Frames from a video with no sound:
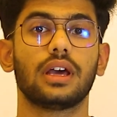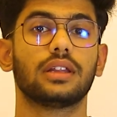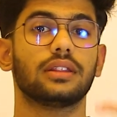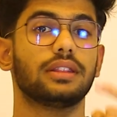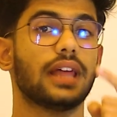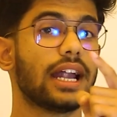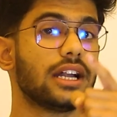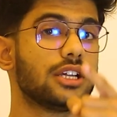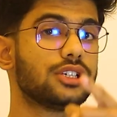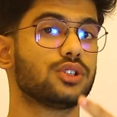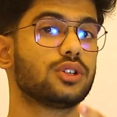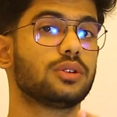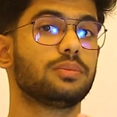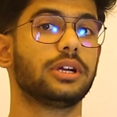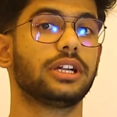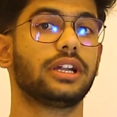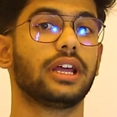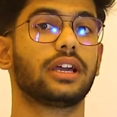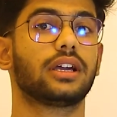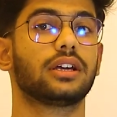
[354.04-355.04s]
That should
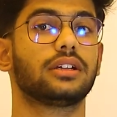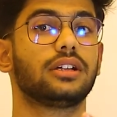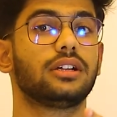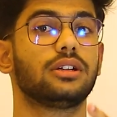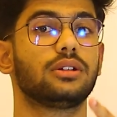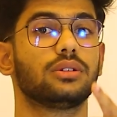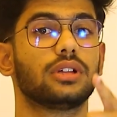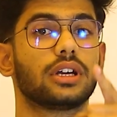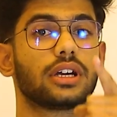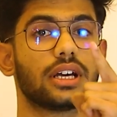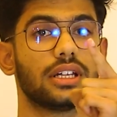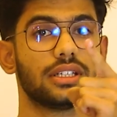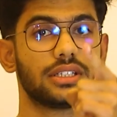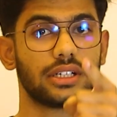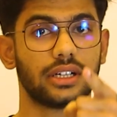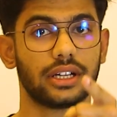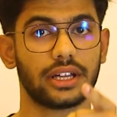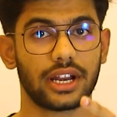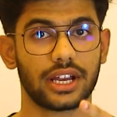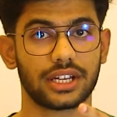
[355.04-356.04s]
be taken into the
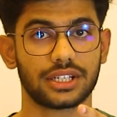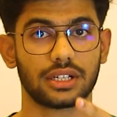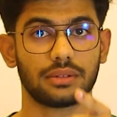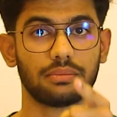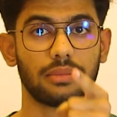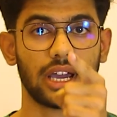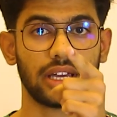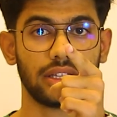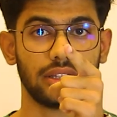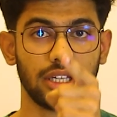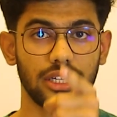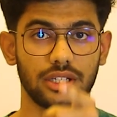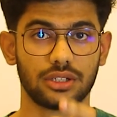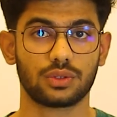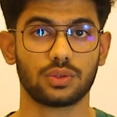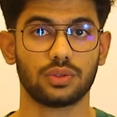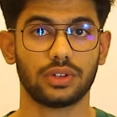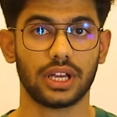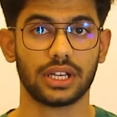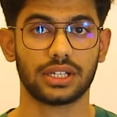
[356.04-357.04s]
consideration by these
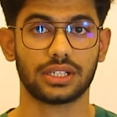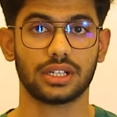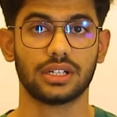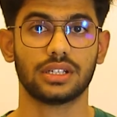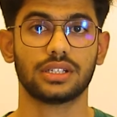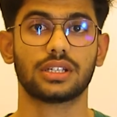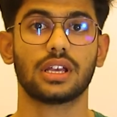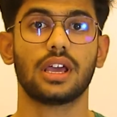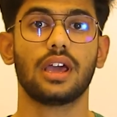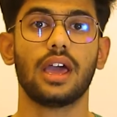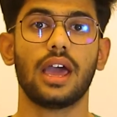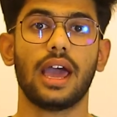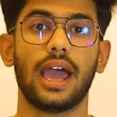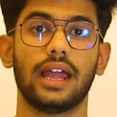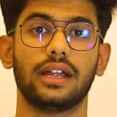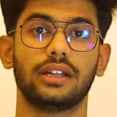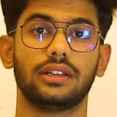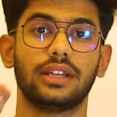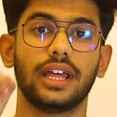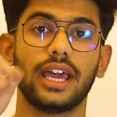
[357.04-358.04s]
two nations,
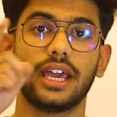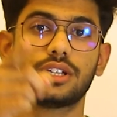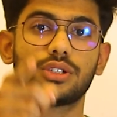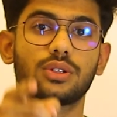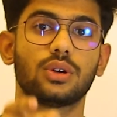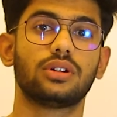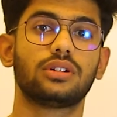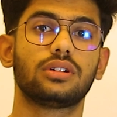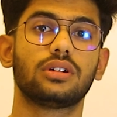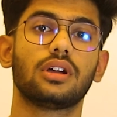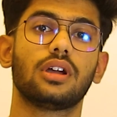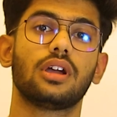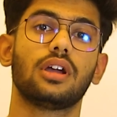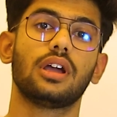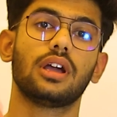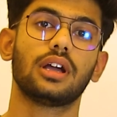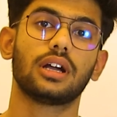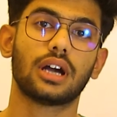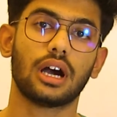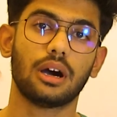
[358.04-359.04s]
and they should
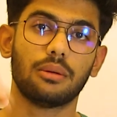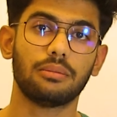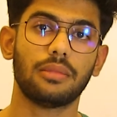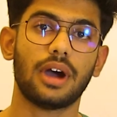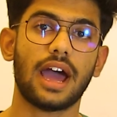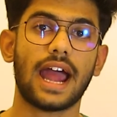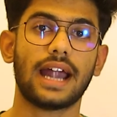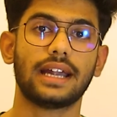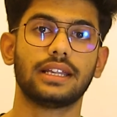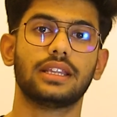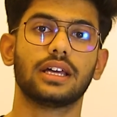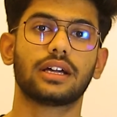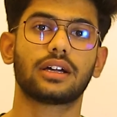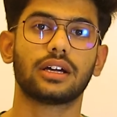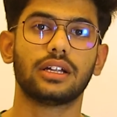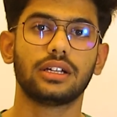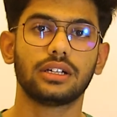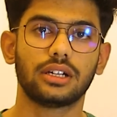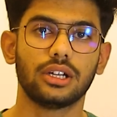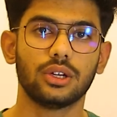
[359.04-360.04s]
come at the
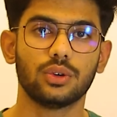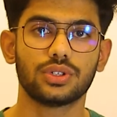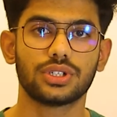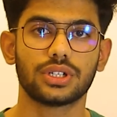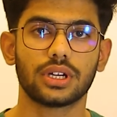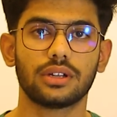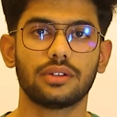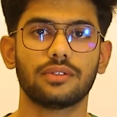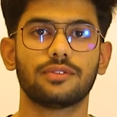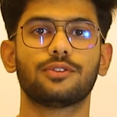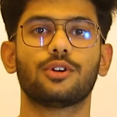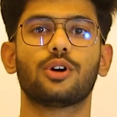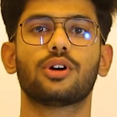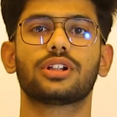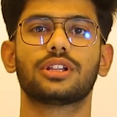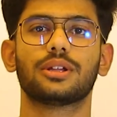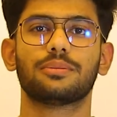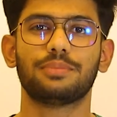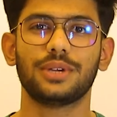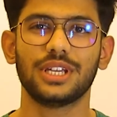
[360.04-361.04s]
conclusion for
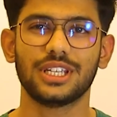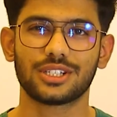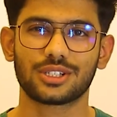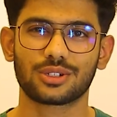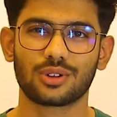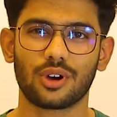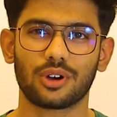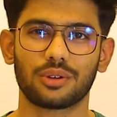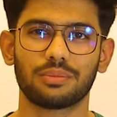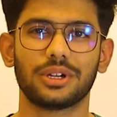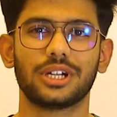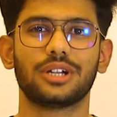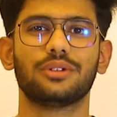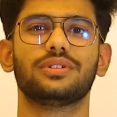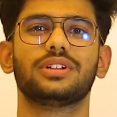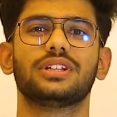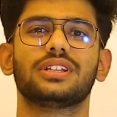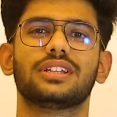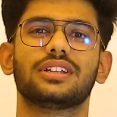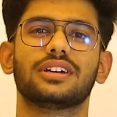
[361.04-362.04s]
the peace talk
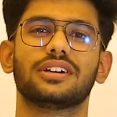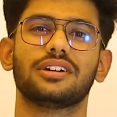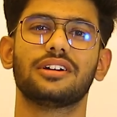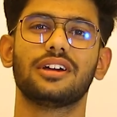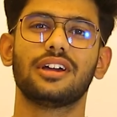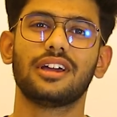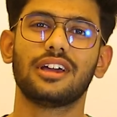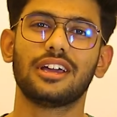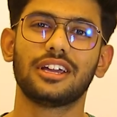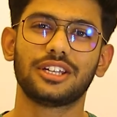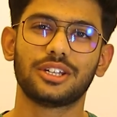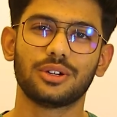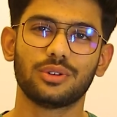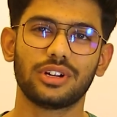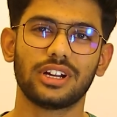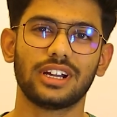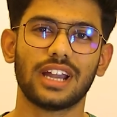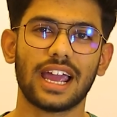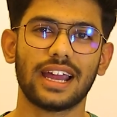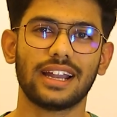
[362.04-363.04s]
between the
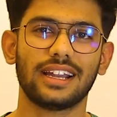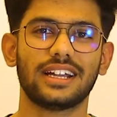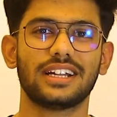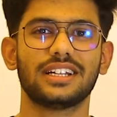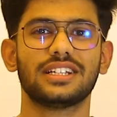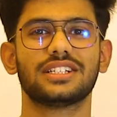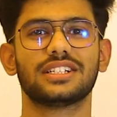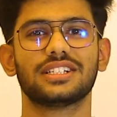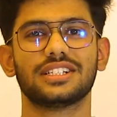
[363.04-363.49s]
Kuril Islands,